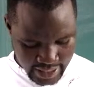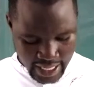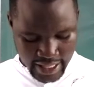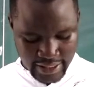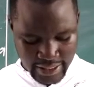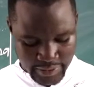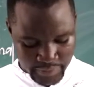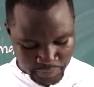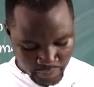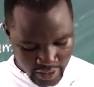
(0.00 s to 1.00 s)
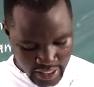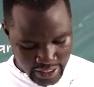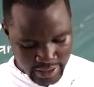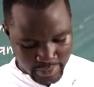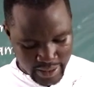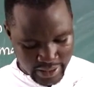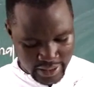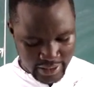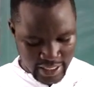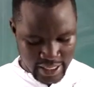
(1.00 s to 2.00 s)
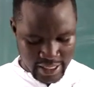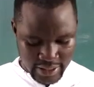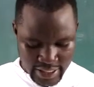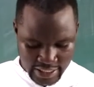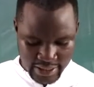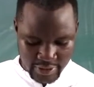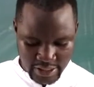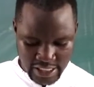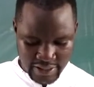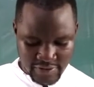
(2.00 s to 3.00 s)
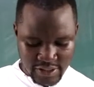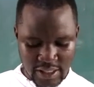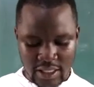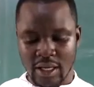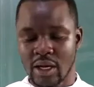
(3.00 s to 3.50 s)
And then the game reserves,